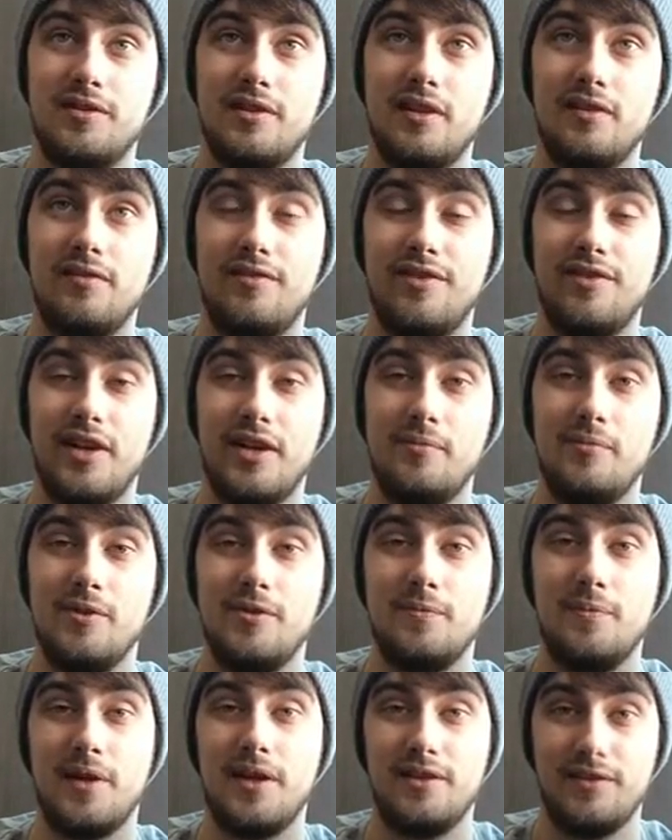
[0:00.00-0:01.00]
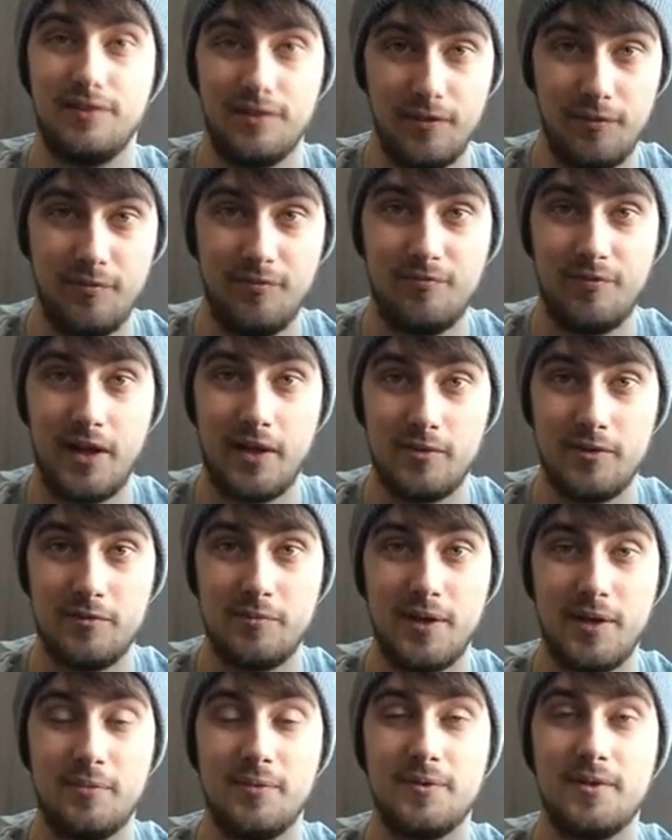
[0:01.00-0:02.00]
is another famous place for famous
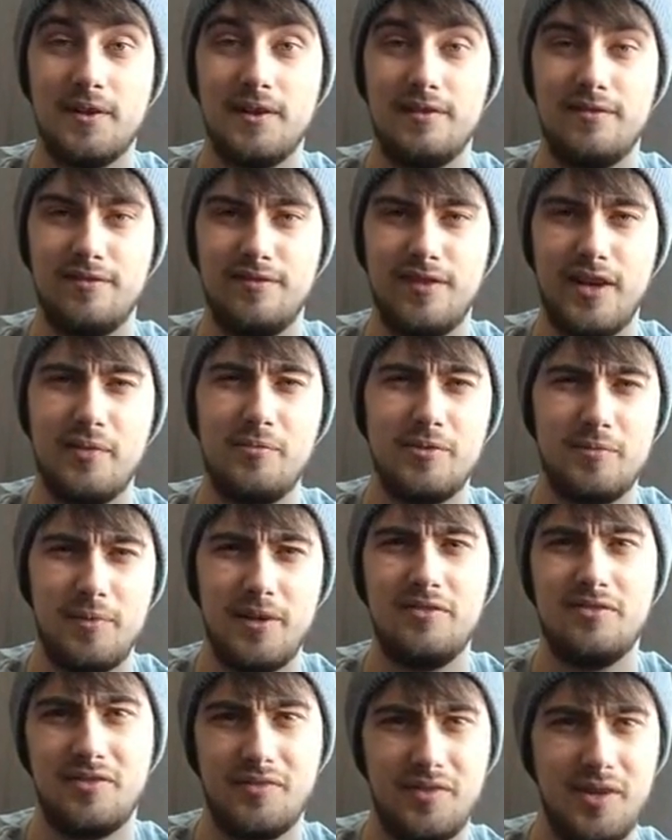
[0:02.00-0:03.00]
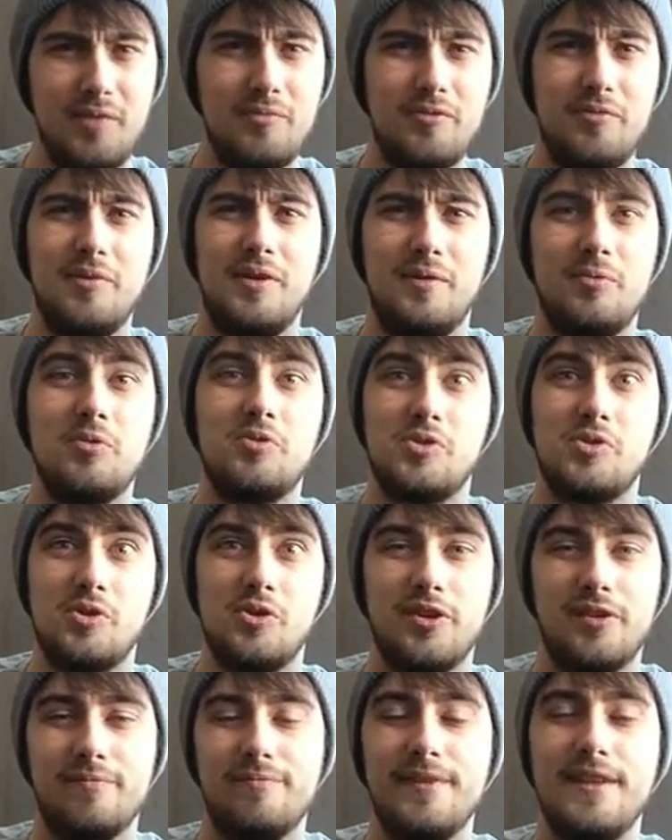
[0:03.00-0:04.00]
people to live. Famous place for famous people,
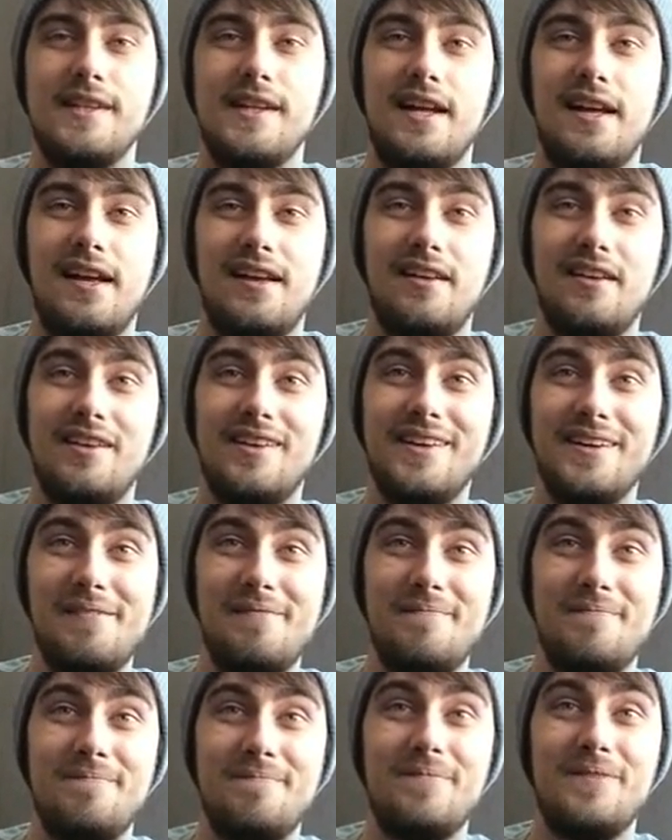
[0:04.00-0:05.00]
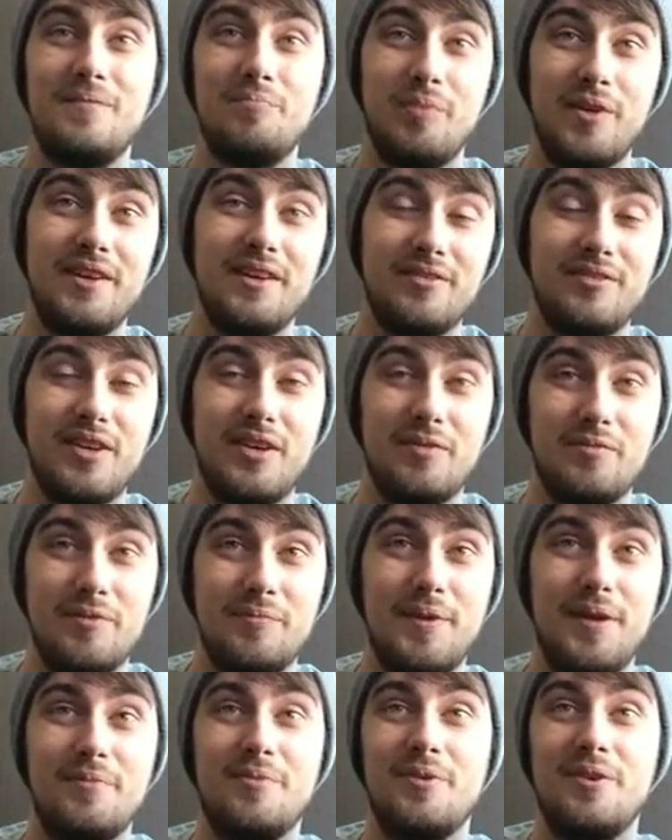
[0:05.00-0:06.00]
shock it. Um, but yeah, famous
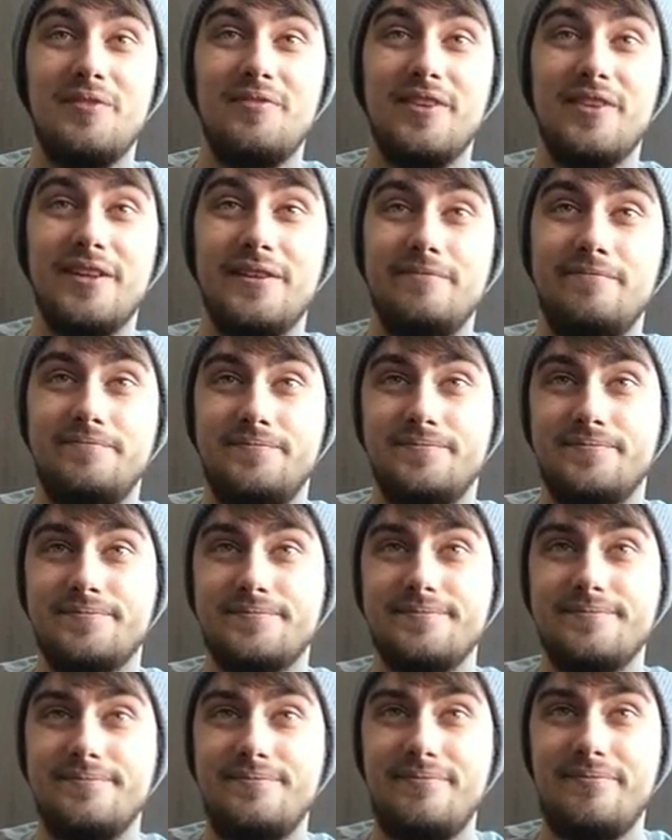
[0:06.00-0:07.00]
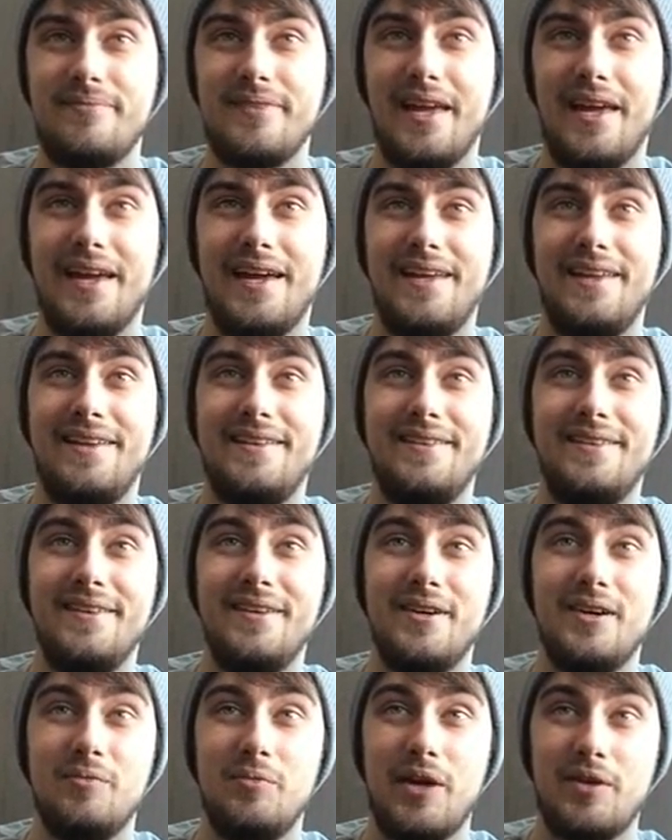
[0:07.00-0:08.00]
people live there. And
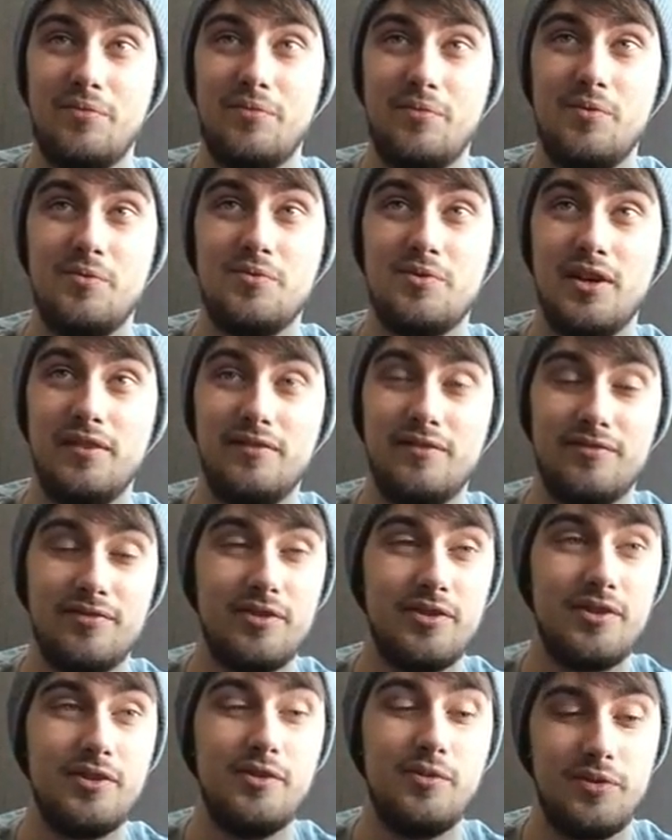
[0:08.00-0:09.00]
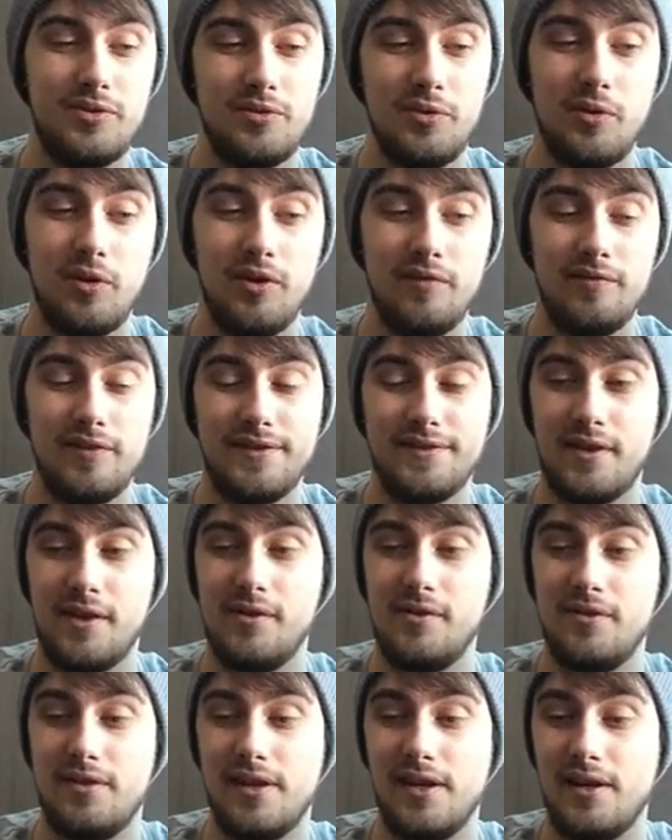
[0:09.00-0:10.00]
uh, as we were driving through, we saw Oliver
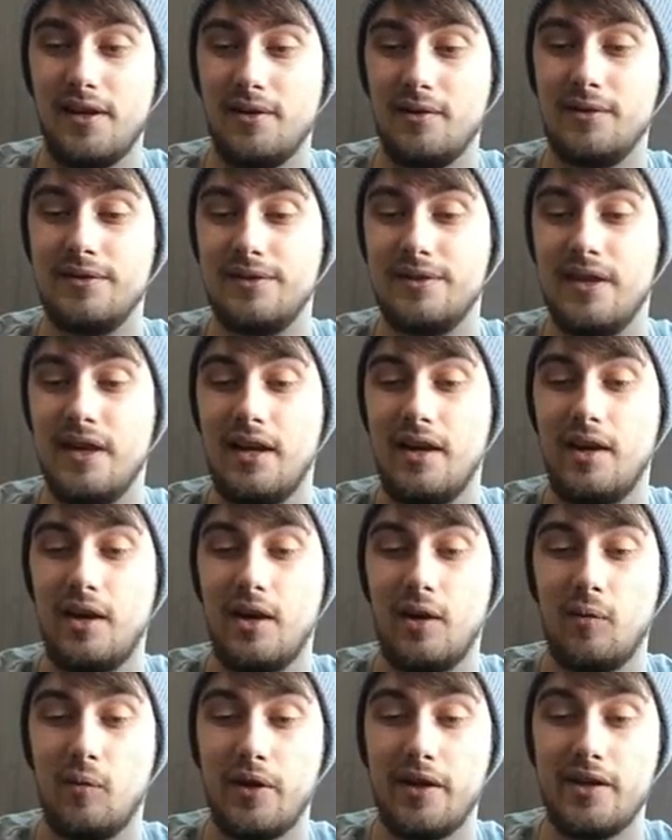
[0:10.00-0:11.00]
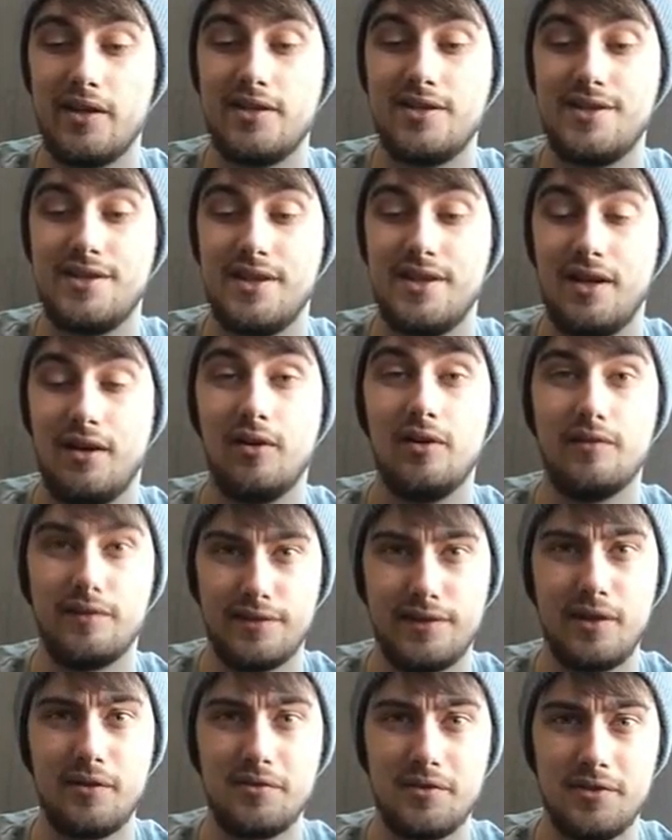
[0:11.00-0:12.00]
Stone's house, which Oliver
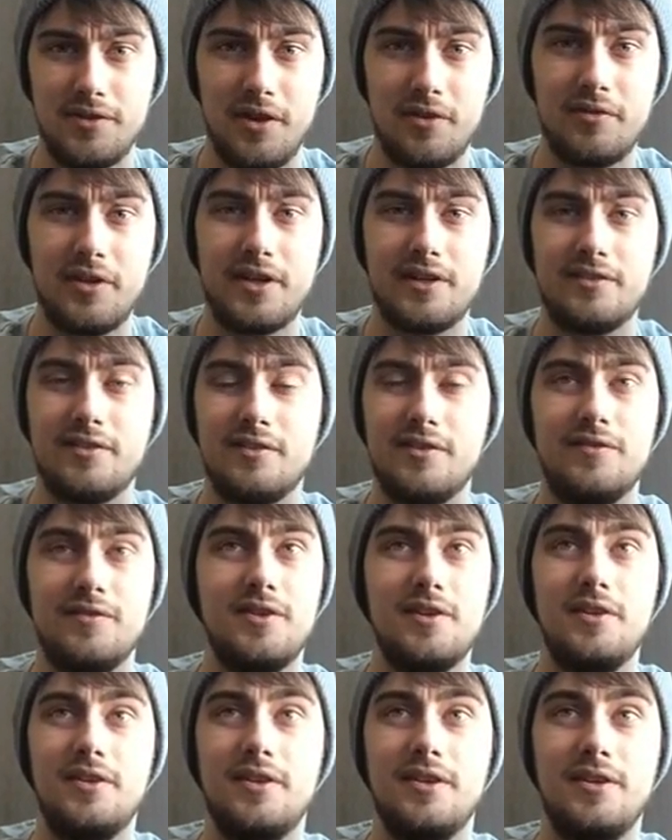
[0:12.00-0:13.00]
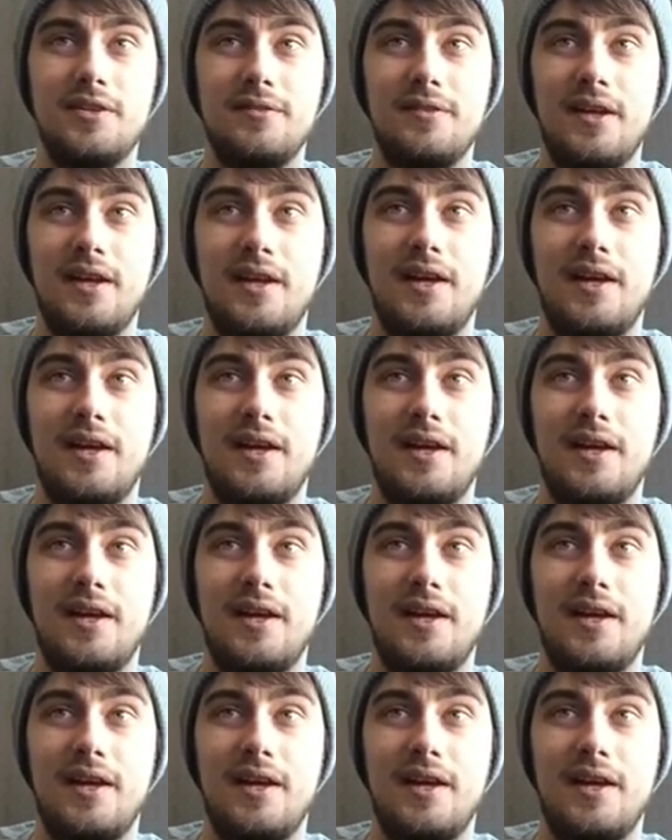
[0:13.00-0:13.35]
Stone's a director, if you don't know.